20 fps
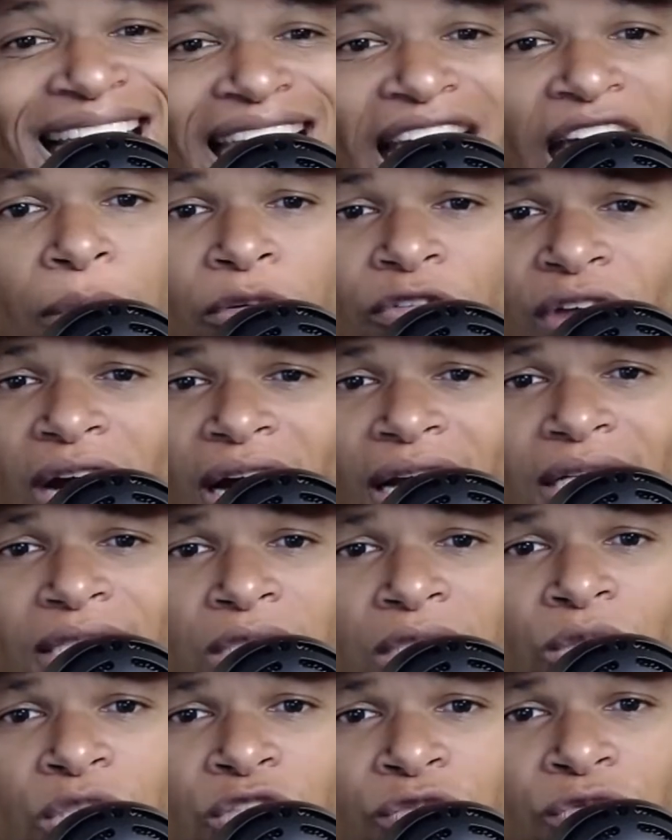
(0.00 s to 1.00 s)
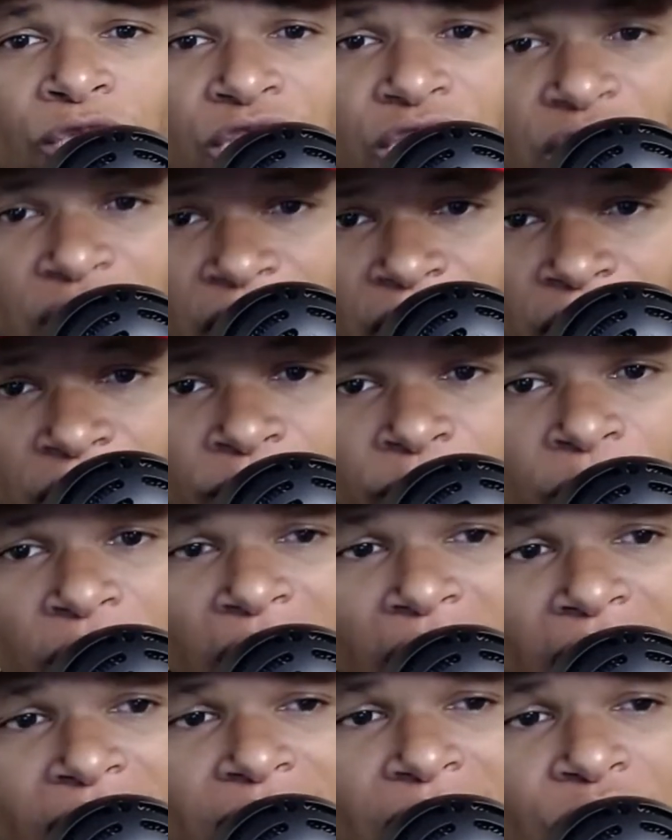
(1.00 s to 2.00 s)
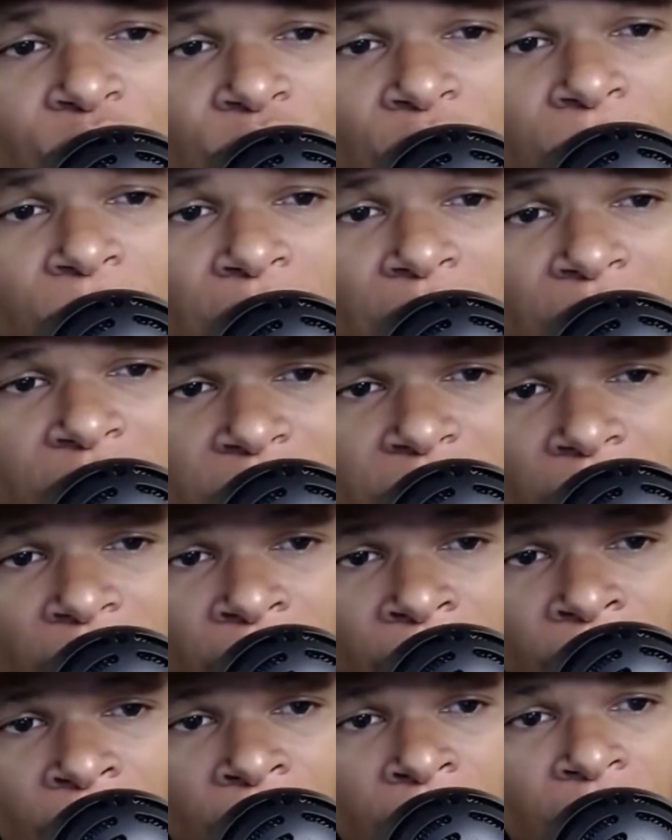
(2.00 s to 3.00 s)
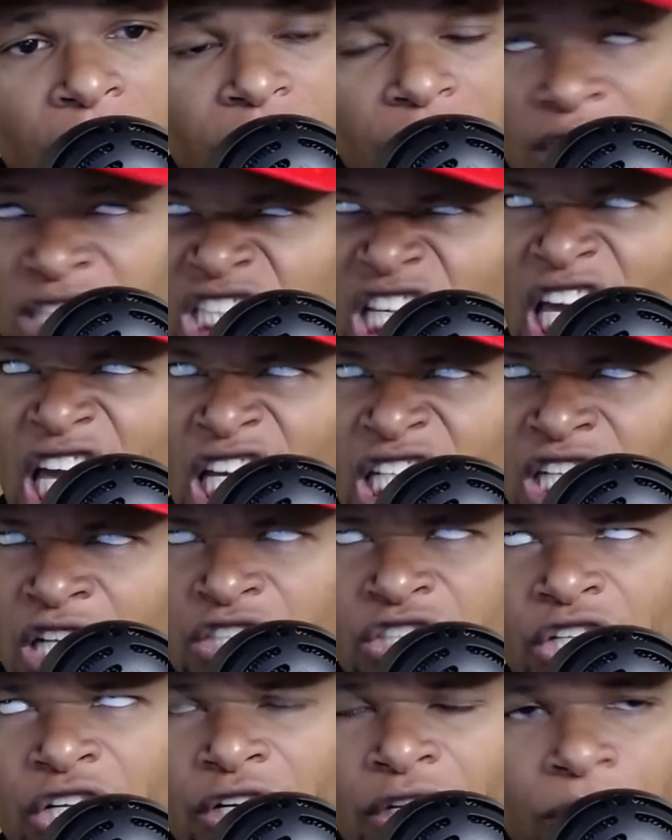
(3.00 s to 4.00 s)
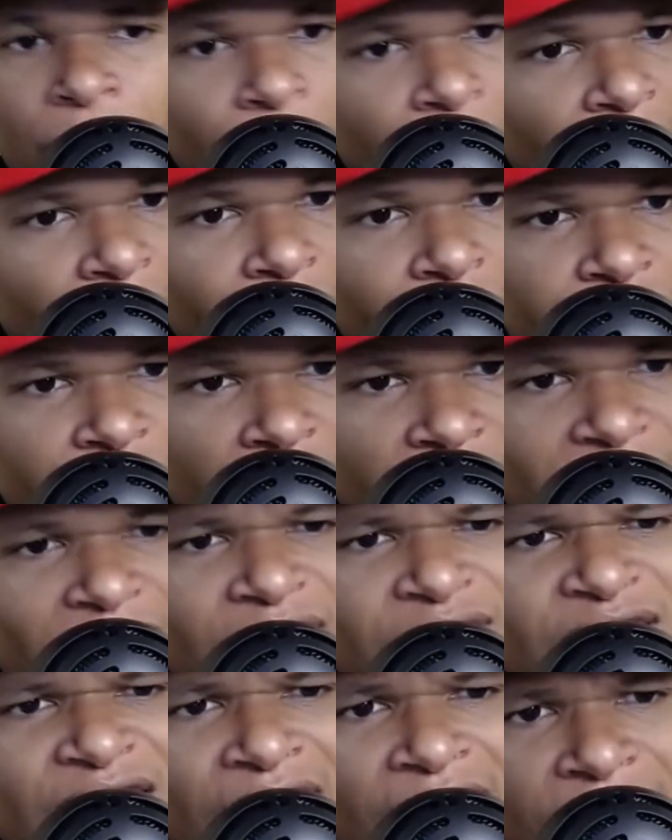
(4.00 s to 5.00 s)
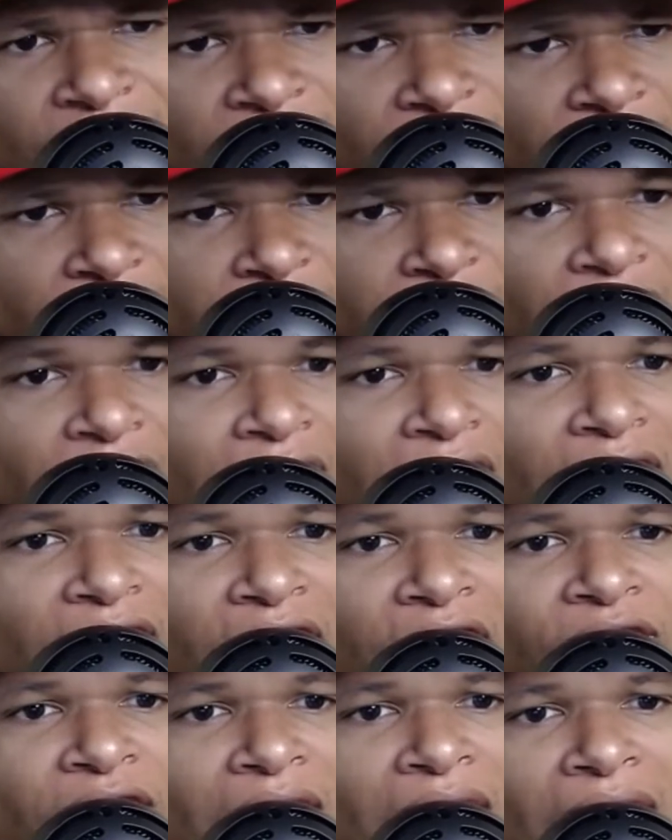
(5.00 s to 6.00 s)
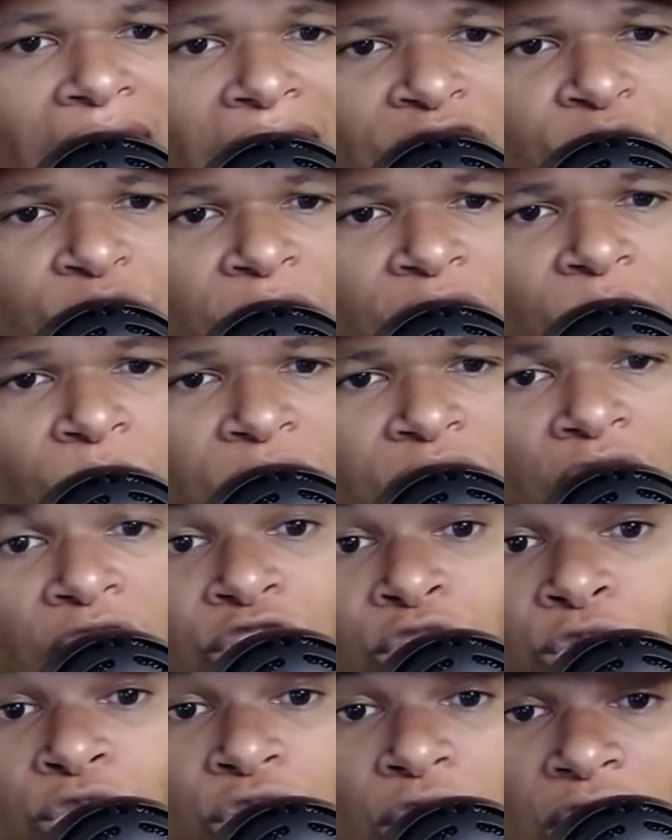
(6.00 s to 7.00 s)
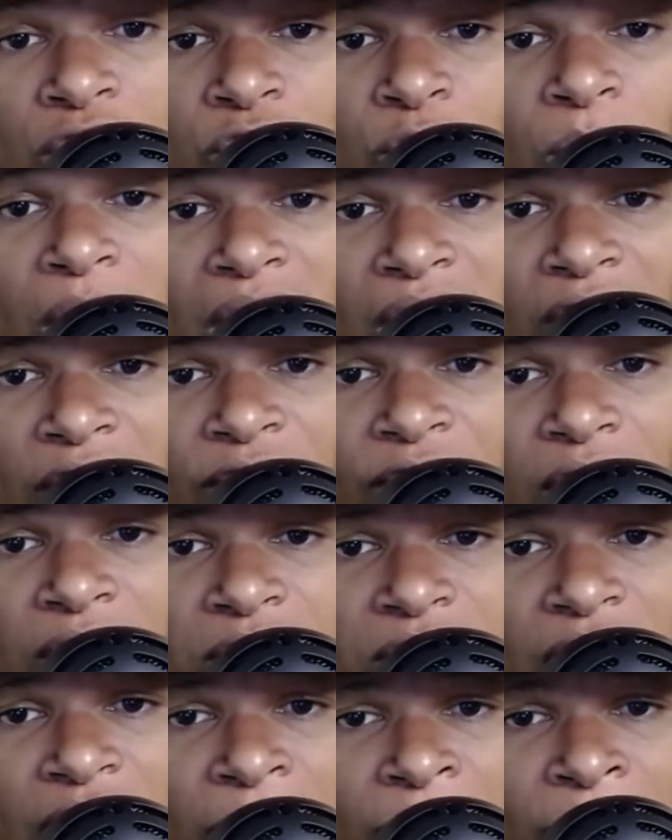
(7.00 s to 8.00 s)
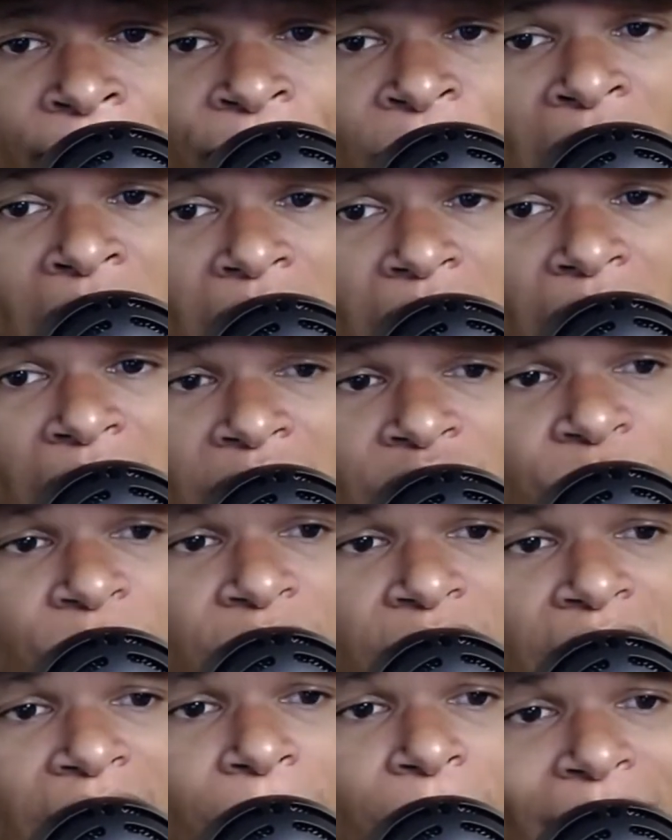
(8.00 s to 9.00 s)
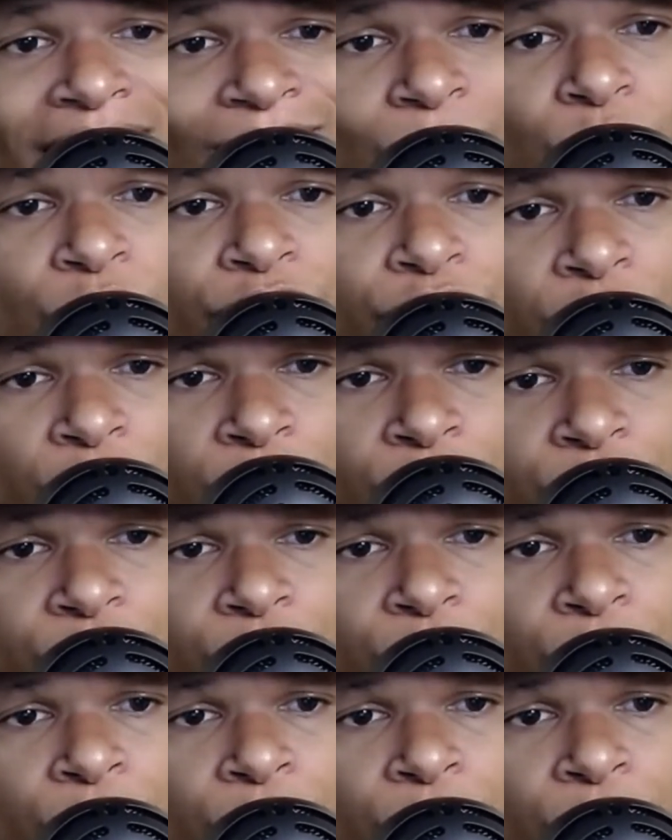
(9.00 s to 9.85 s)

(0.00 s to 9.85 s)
that he provided to Christopher Steele for the anti-Trump dossier, whenever you say that, dossier, I think it is. Kevin Kleinsmith was also charged with making a false statement. Kleinsmith had been referred